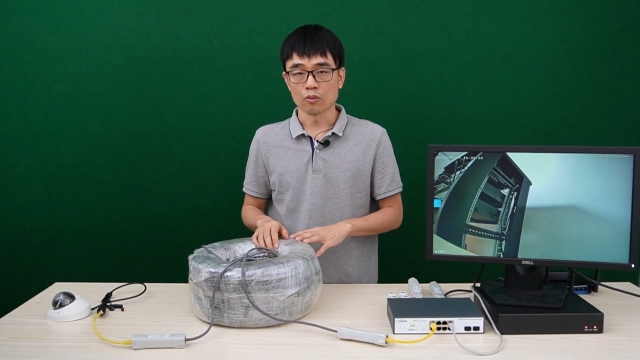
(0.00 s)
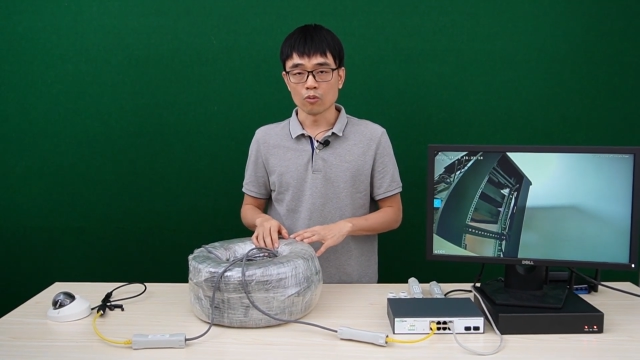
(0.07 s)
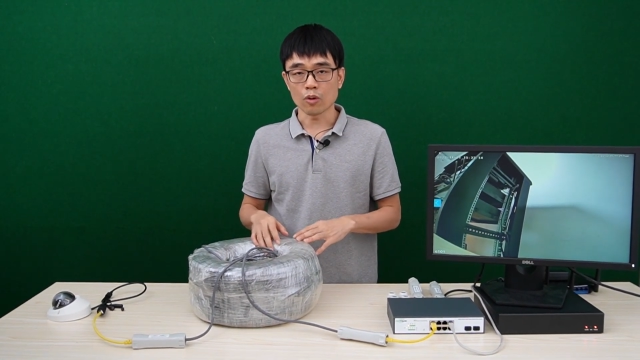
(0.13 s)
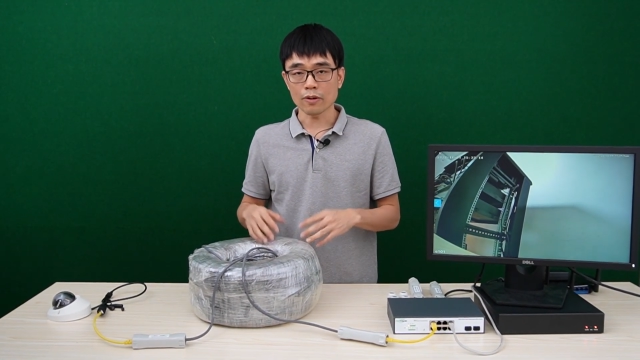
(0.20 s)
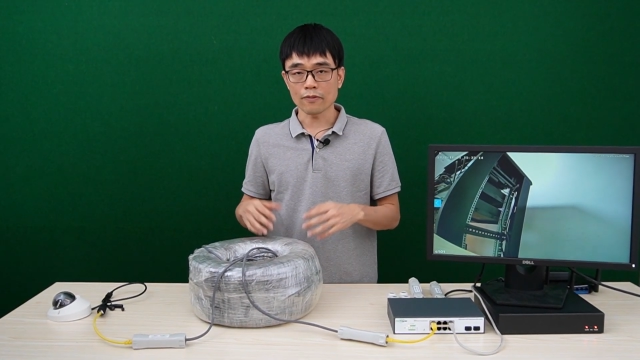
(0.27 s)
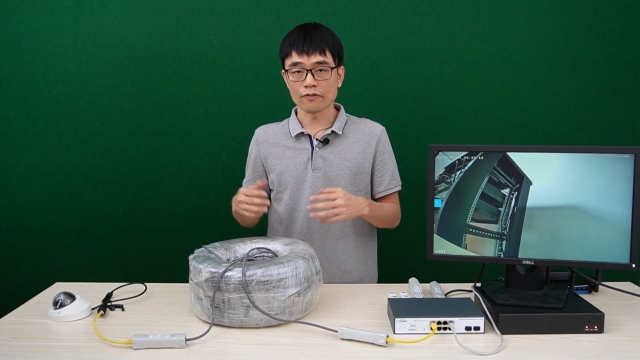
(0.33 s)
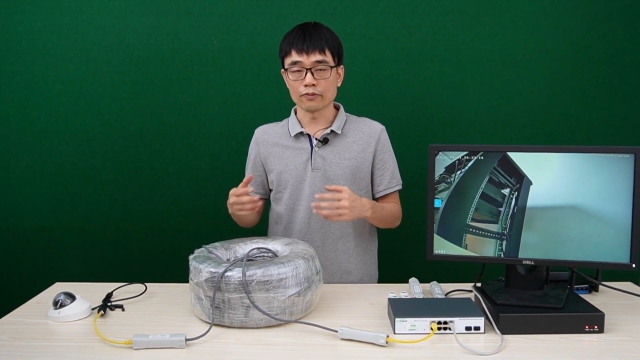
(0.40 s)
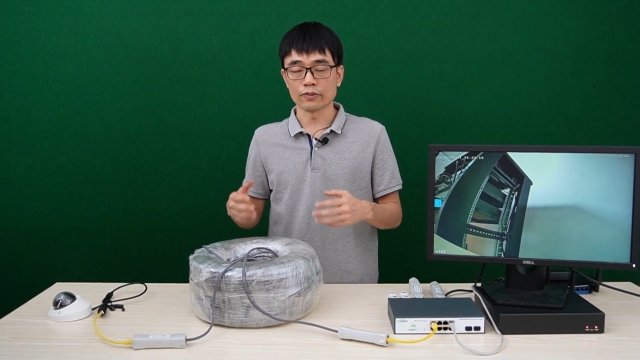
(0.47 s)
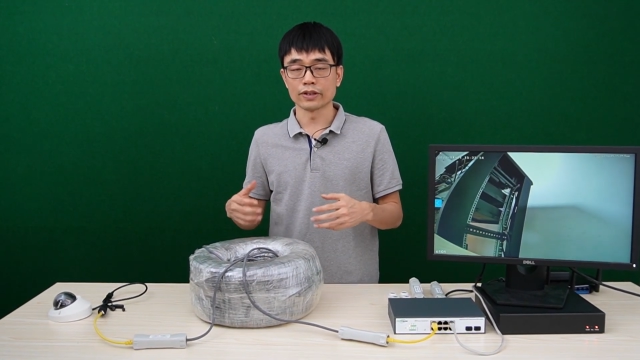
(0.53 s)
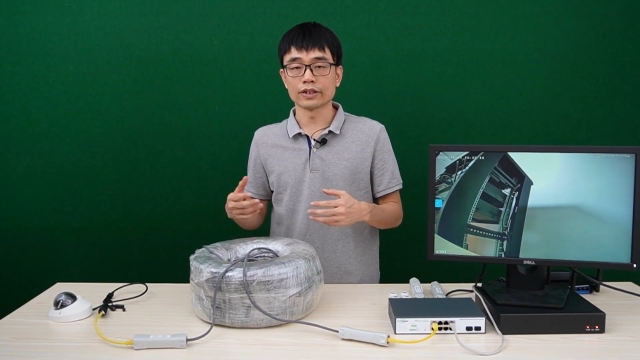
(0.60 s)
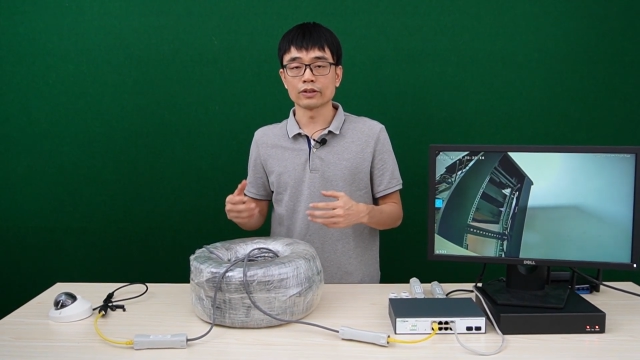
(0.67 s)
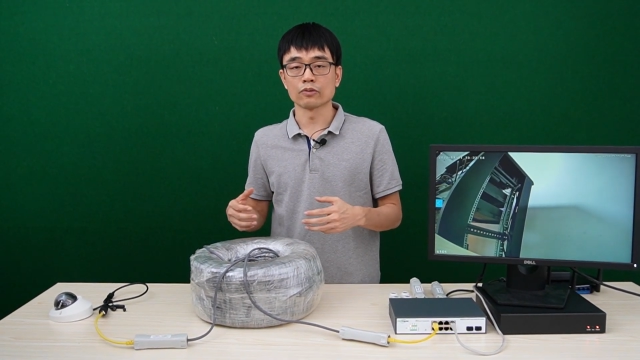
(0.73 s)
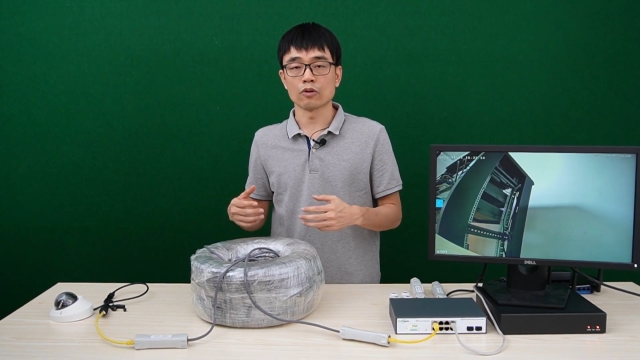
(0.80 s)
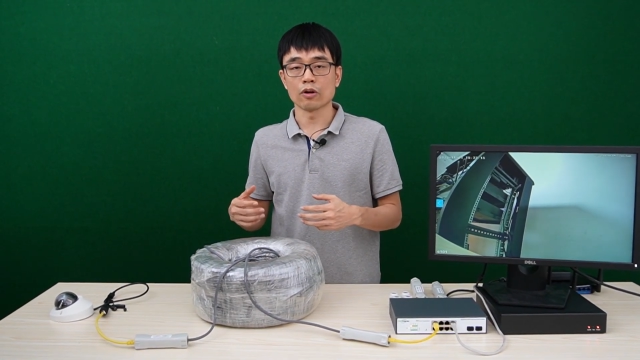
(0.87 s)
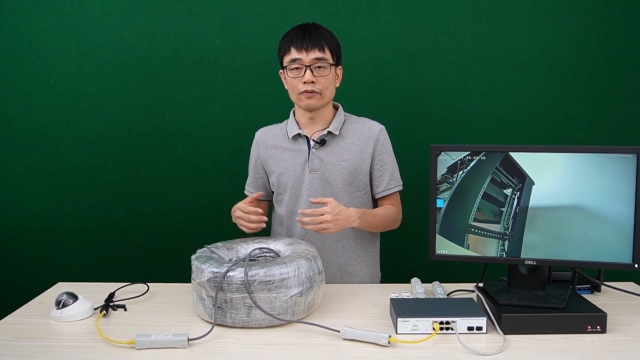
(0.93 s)
What if we
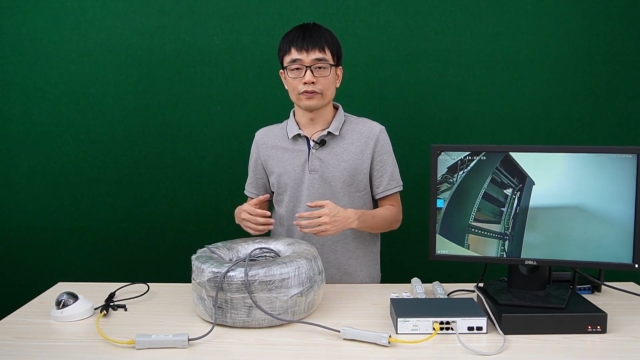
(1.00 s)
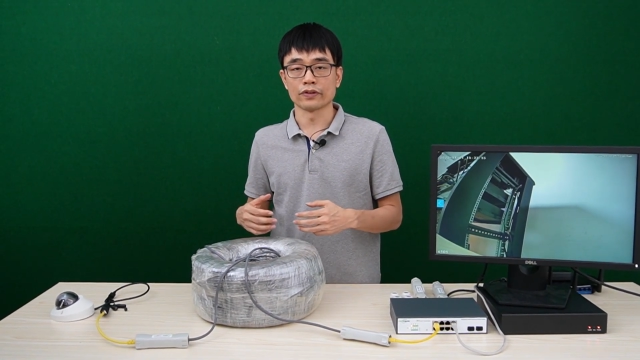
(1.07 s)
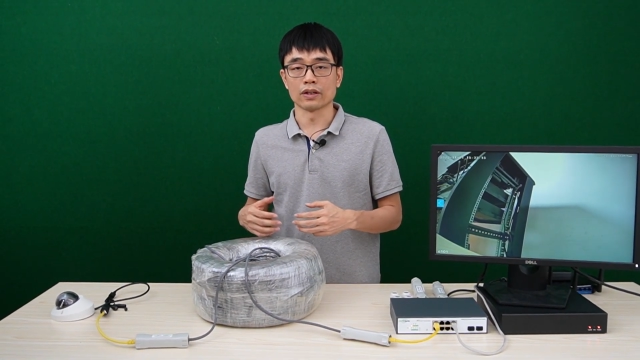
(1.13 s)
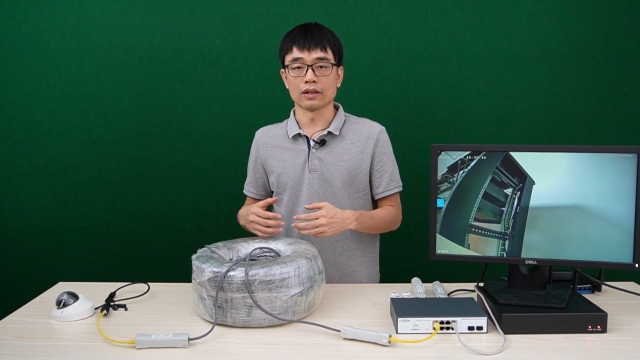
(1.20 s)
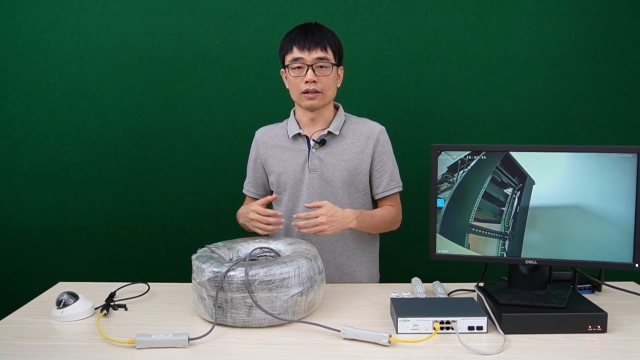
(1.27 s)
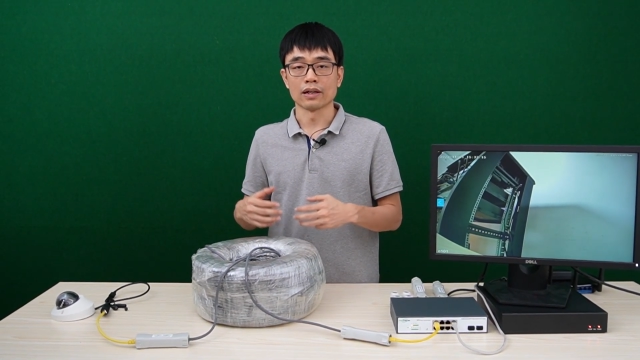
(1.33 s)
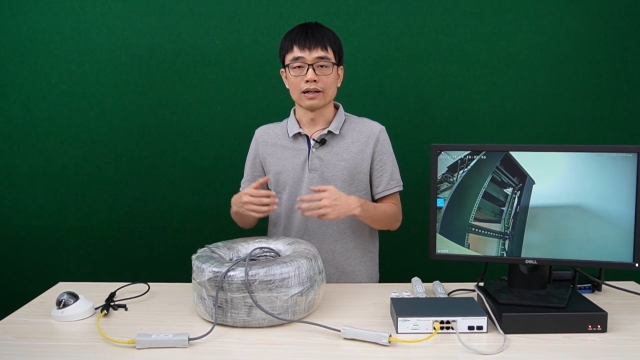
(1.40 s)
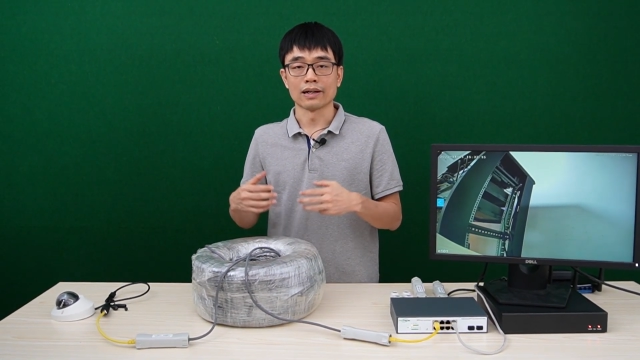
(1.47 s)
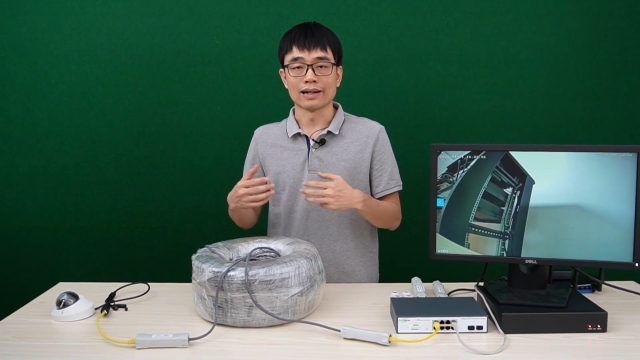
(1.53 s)
need to work with the